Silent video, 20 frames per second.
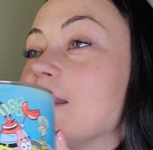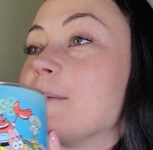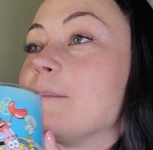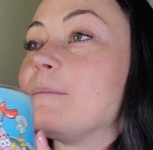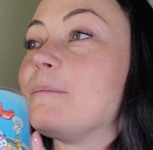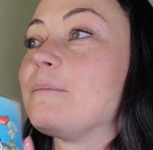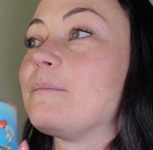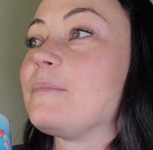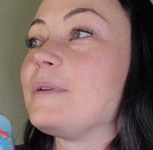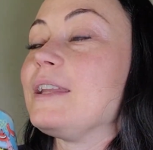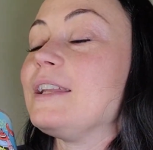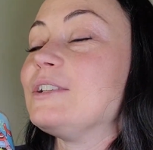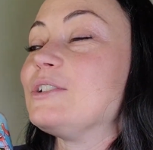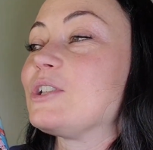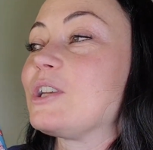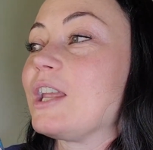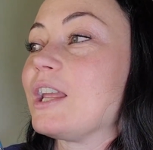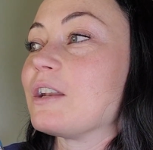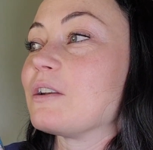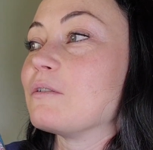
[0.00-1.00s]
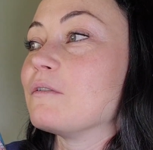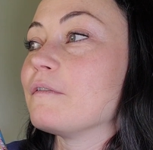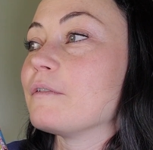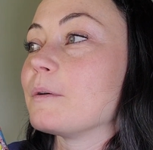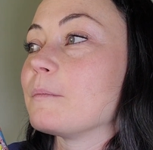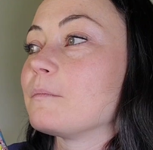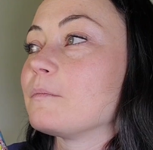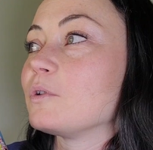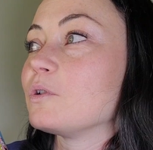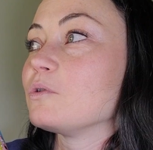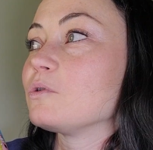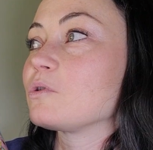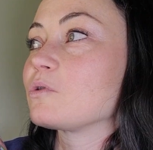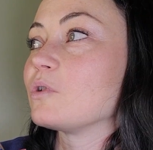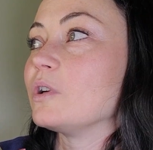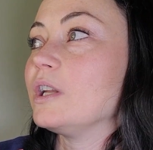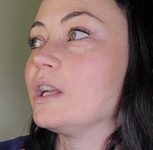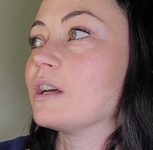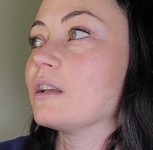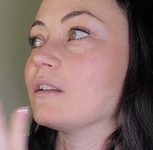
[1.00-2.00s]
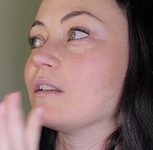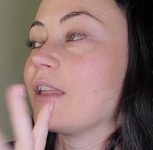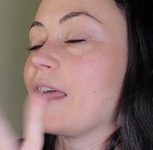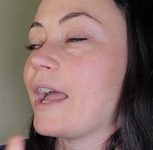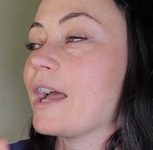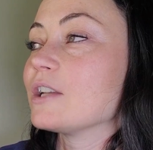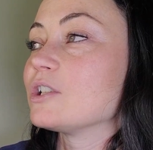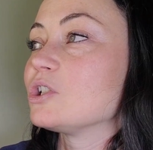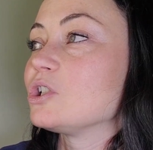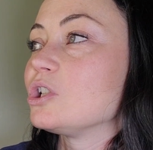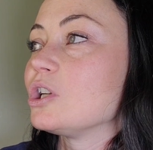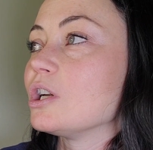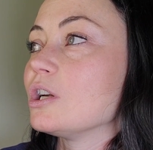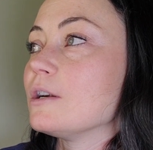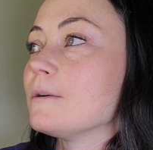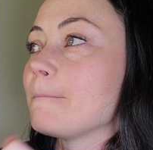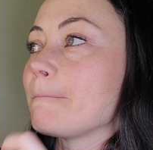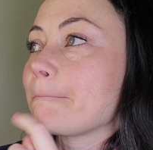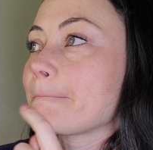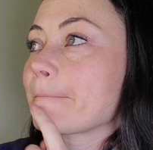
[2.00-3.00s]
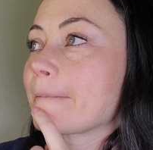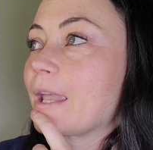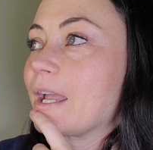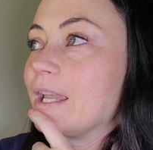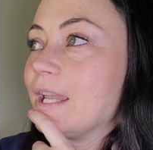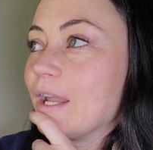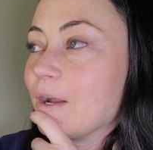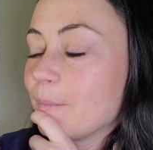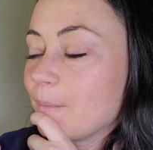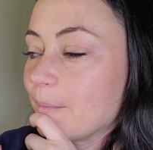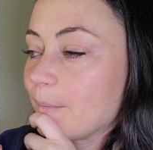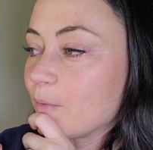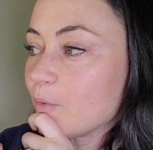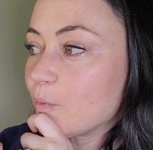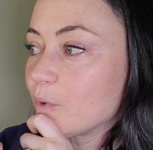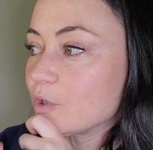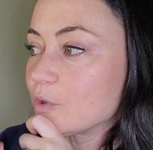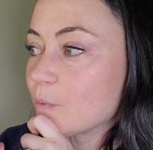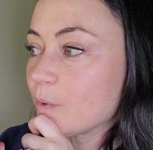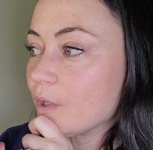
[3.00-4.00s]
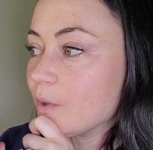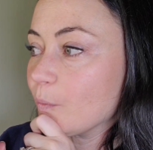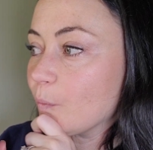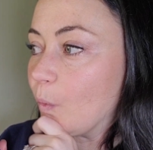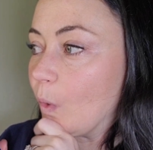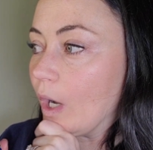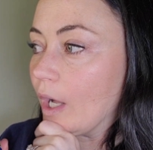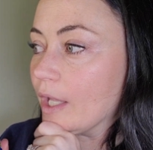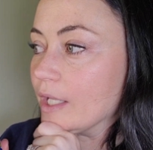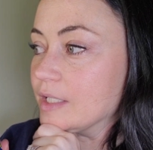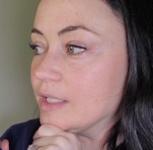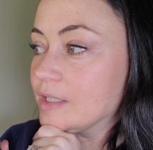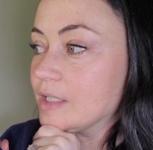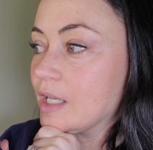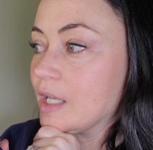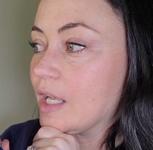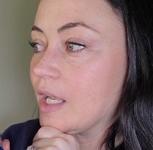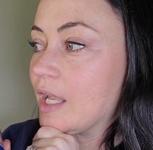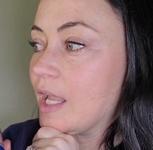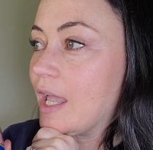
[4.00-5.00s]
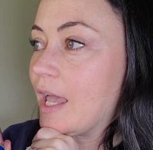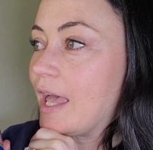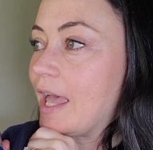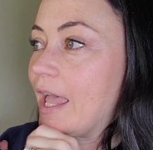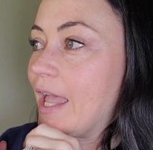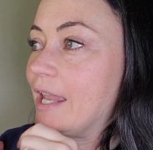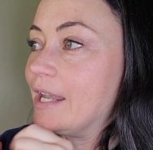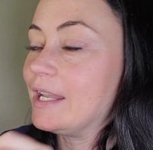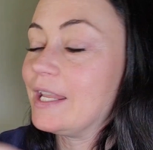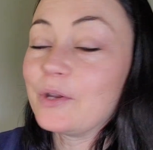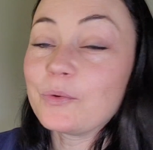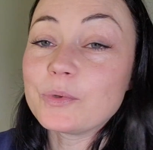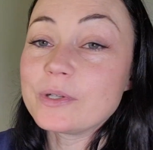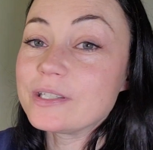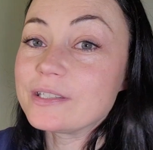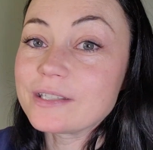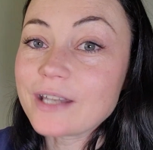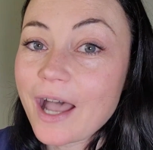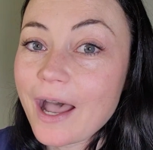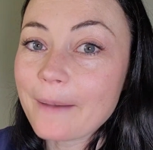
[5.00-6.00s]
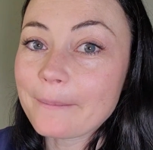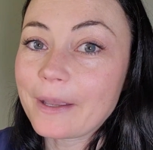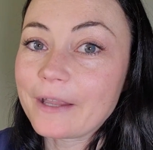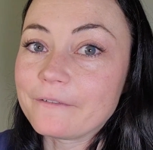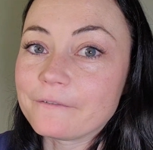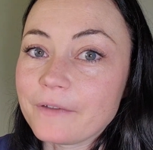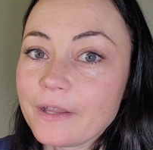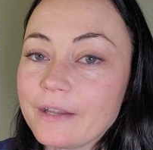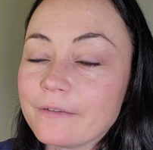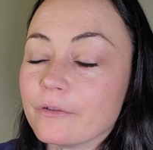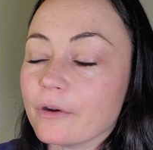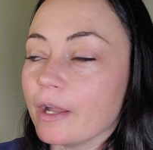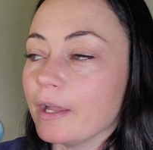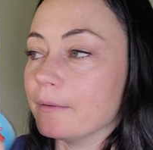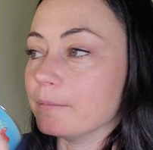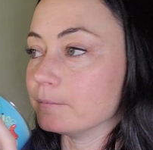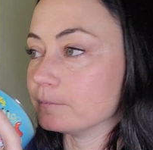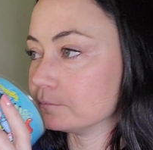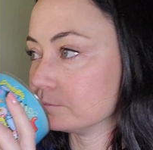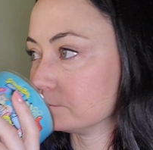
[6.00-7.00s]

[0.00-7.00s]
a beach candle from Goosecreek last year. I can't remember which one it was, and it was not my favorite.